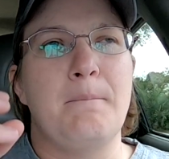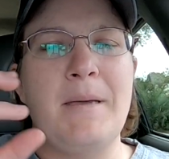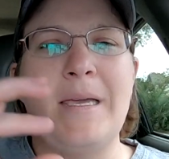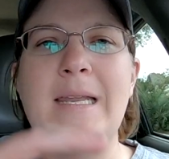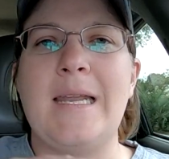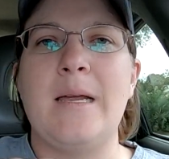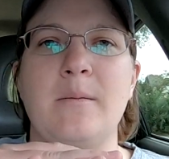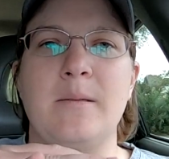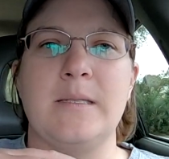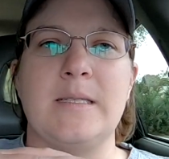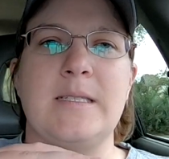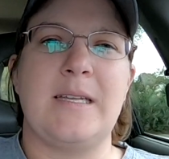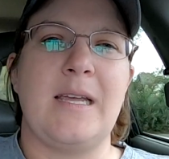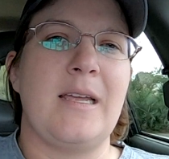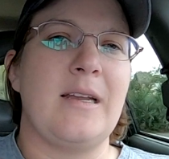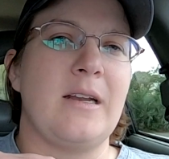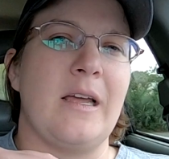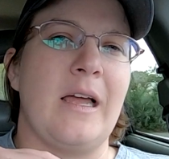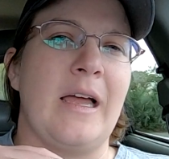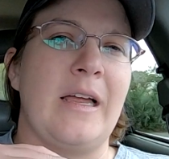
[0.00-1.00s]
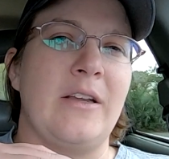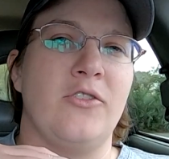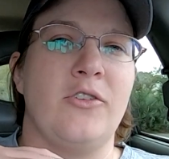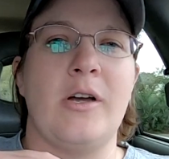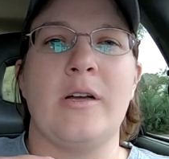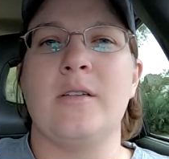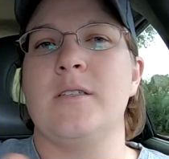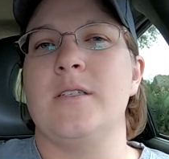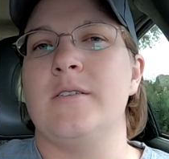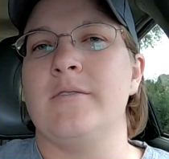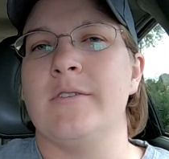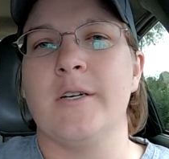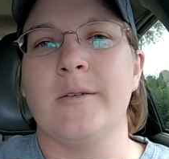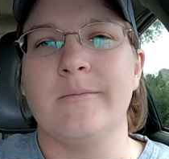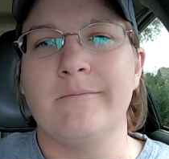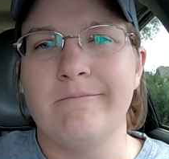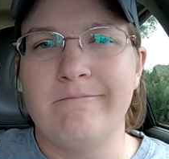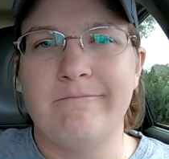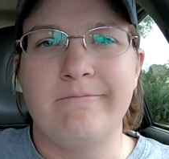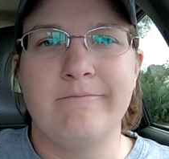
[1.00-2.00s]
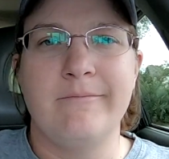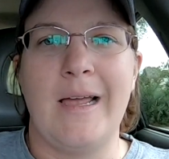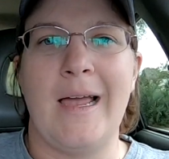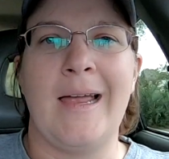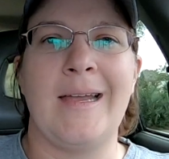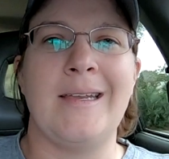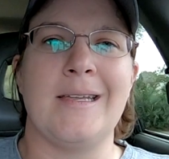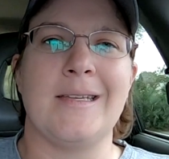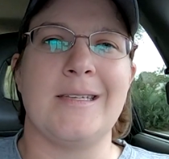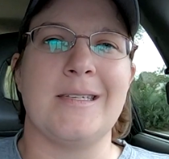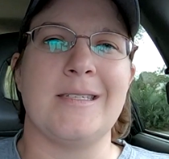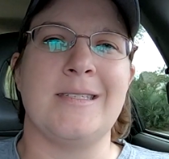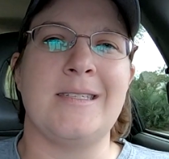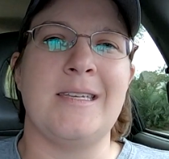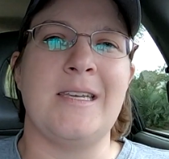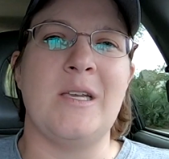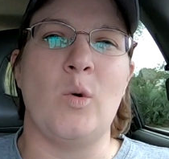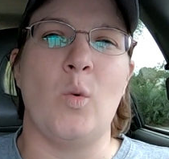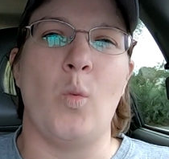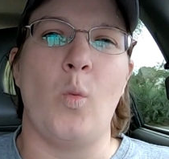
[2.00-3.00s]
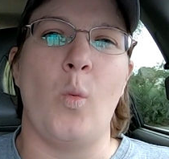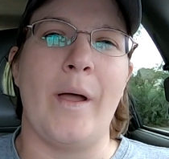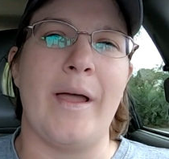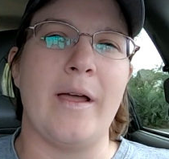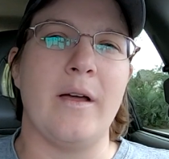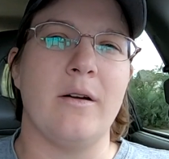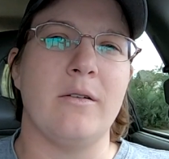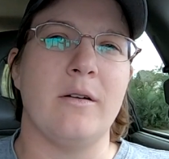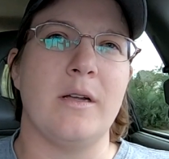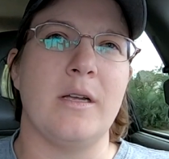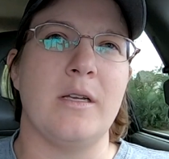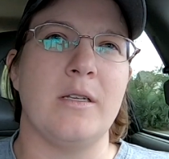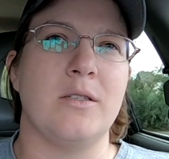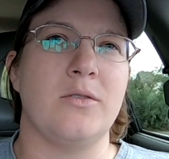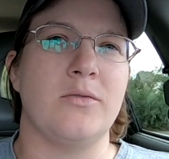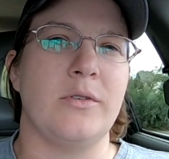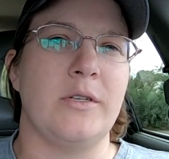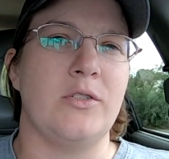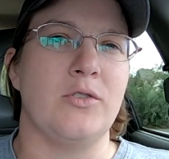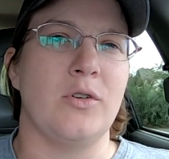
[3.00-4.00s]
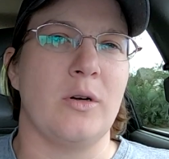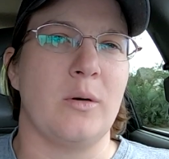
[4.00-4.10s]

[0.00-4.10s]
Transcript: being able to stand at ground zero and get to see where history